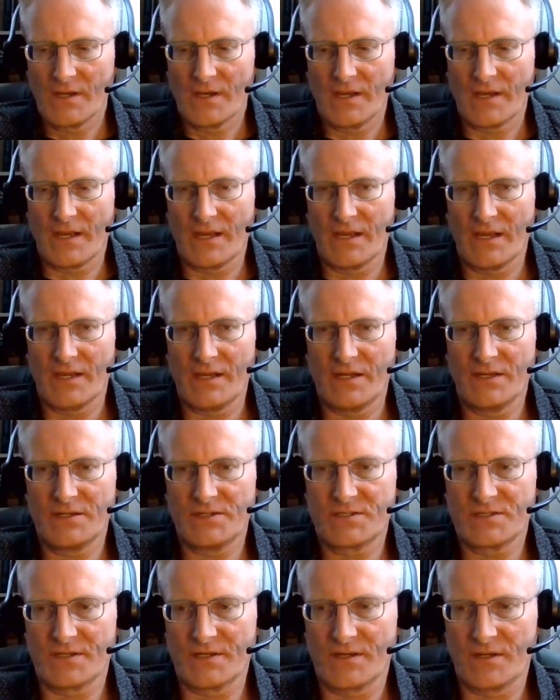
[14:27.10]

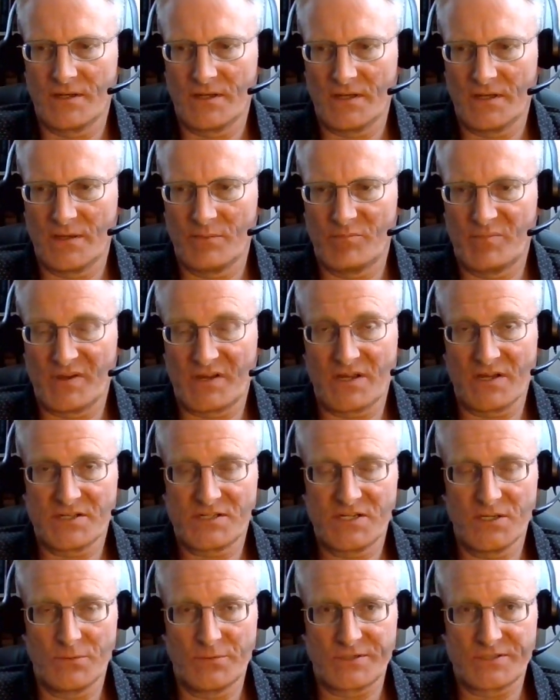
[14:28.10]
And
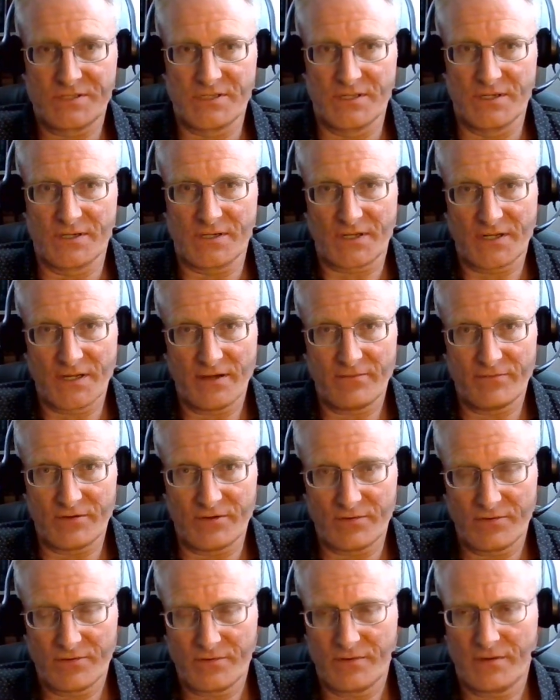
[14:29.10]
because he was the
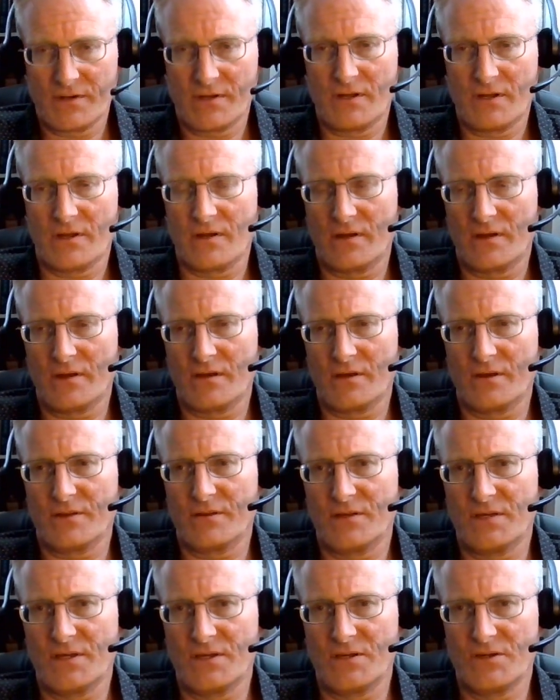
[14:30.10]
governor,
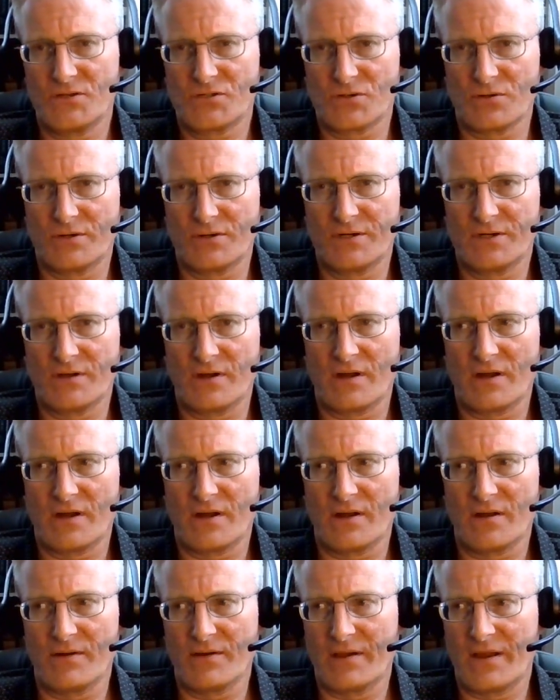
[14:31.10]
he enjoyed
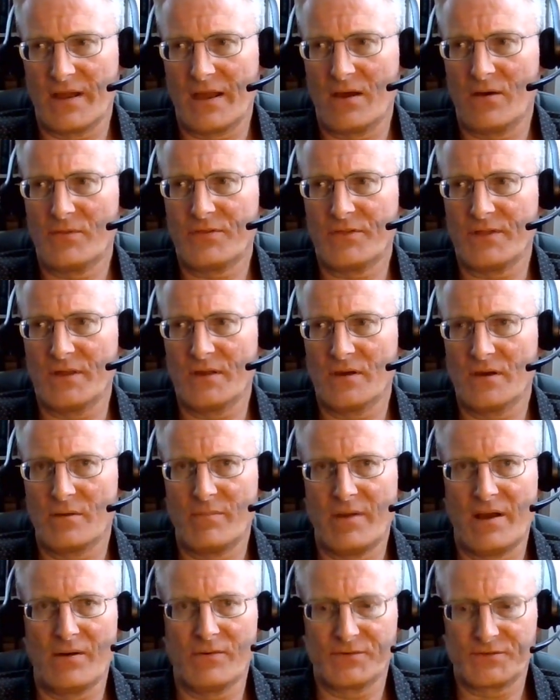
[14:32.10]
a healthy
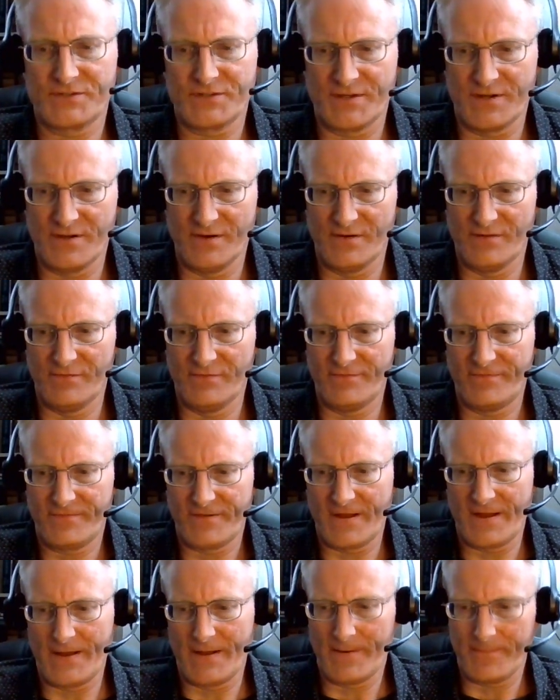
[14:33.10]
amount of
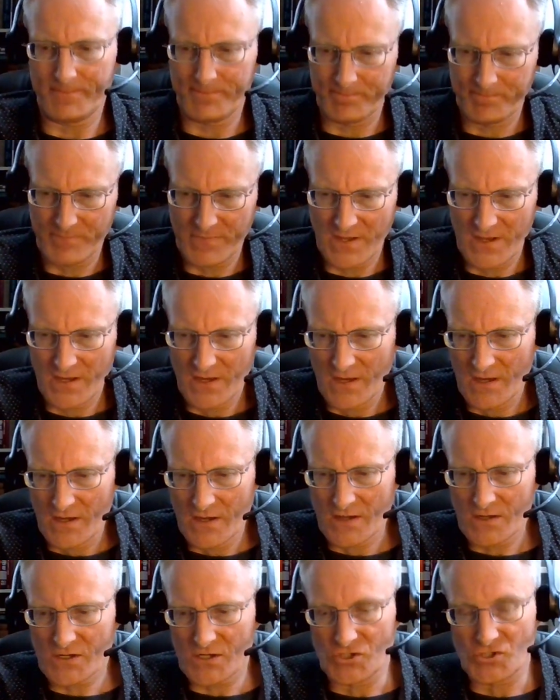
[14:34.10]

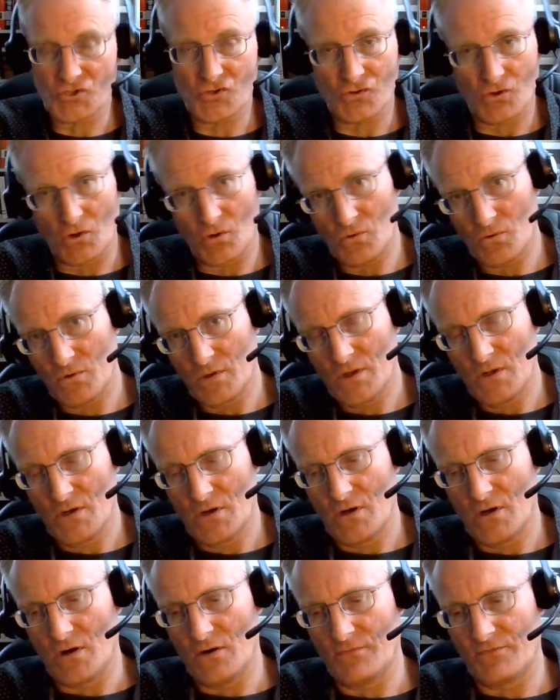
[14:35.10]
control
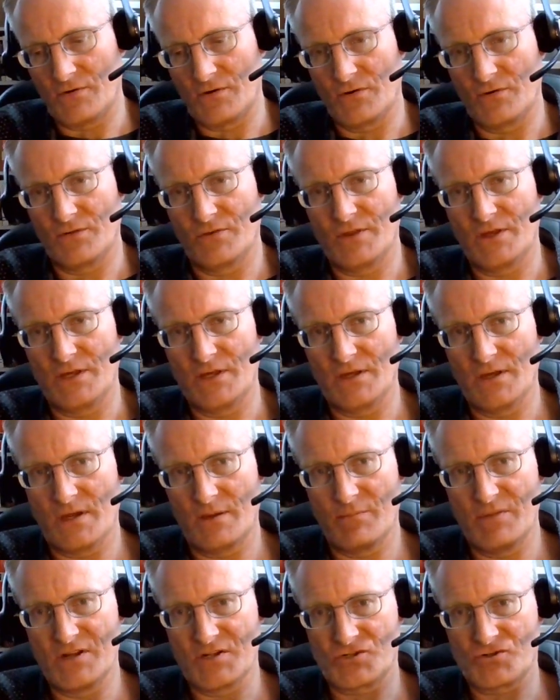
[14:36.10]
over the
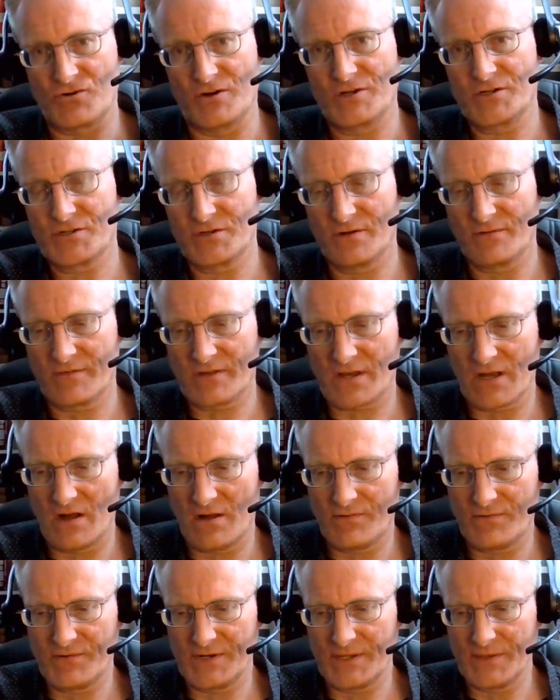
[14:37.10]
administration of the
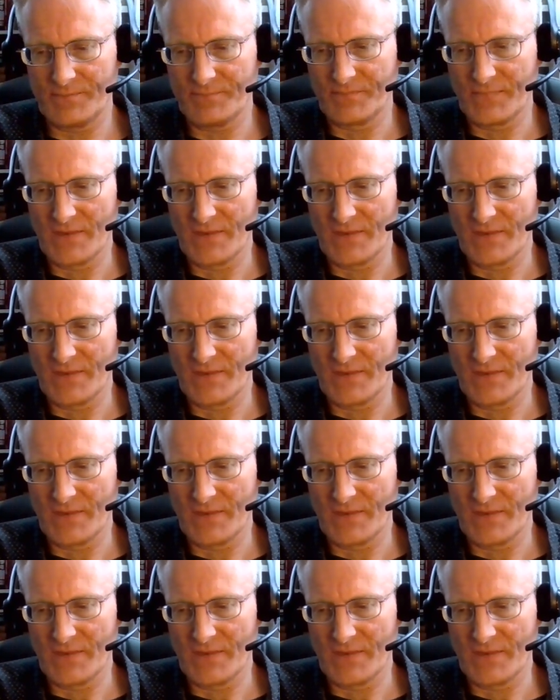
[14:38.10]
colony.